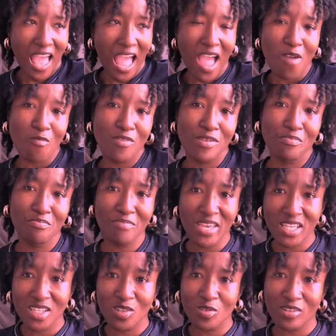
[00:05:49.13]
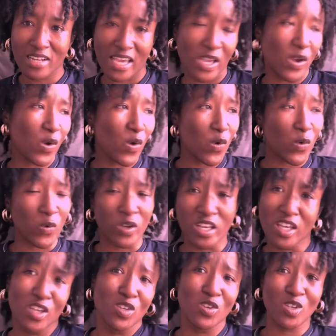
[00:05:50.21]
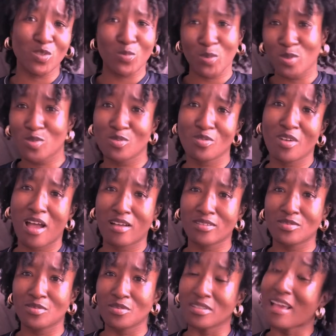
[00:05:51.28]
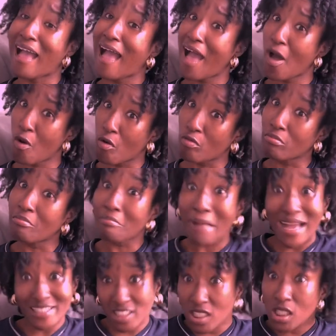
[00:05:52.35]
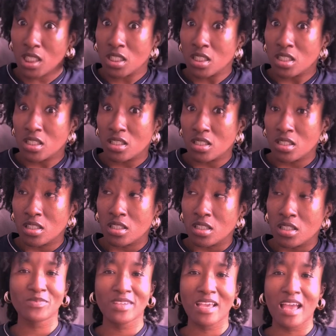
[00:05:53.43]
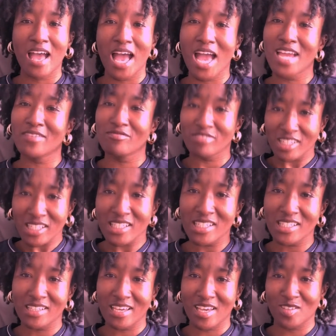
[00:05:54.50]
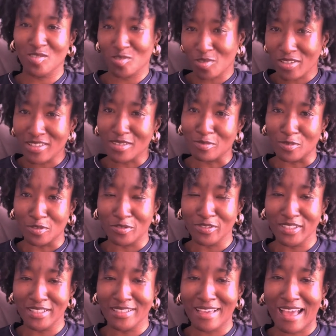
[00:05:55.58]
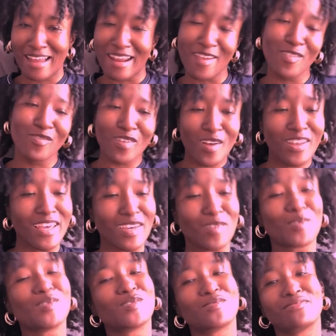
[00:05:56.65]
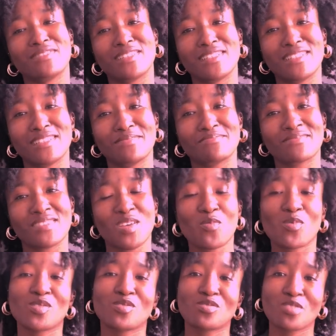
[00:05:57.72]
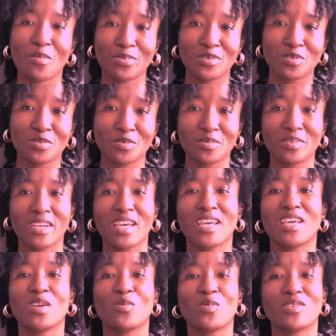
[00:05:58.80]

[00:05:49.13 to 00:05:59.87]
and we make it look like, oh, you're supposed to know how to do it. How? Magic? I really enjoyed the movie, and I felt like it was subtle, it